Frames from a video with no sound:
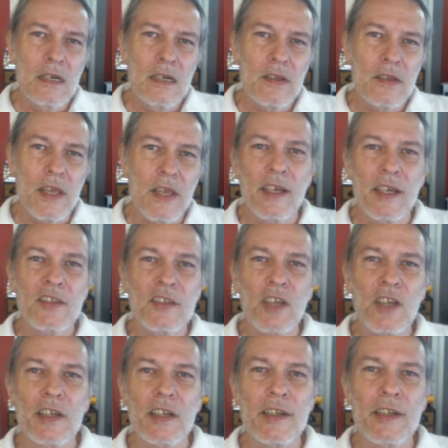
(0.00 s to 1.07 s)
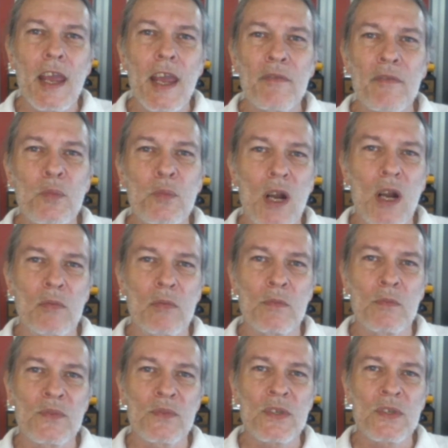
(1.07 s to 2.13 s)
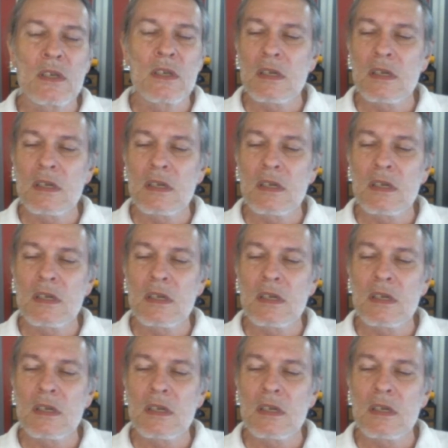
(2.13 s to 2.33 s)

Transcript: then I started having problems.